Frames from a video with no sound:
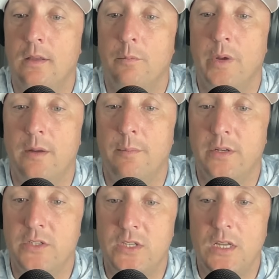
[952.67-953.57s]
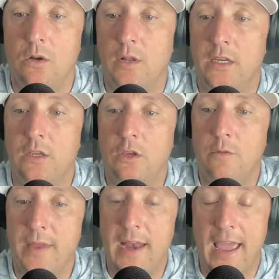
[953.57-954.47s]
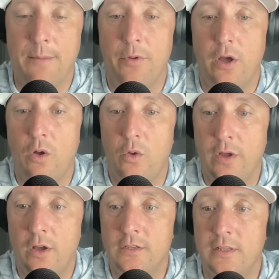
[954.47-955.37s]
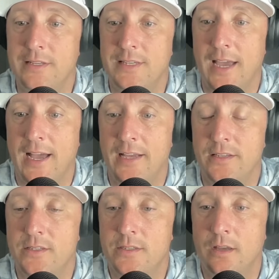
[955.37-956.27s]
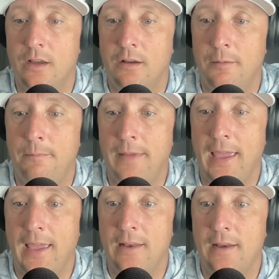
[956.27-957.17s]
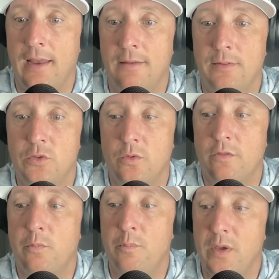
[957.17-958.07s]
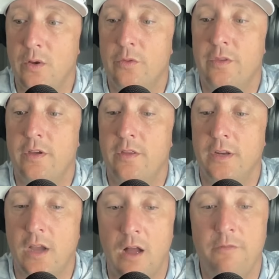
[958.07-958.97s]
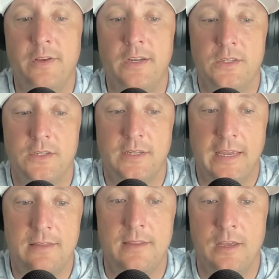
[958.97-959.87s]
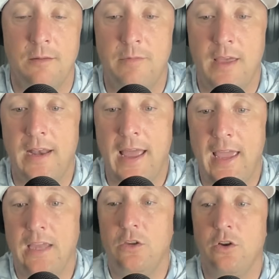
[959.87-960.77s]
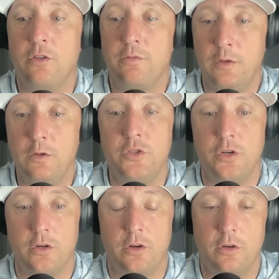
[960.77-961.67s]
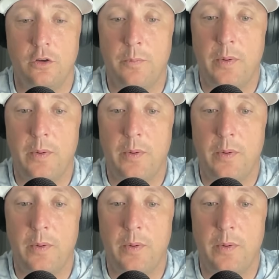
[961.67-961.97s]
But still, like you've been able to hold on to these guys and sort of build the confidence in them that, hey, you're the future. You're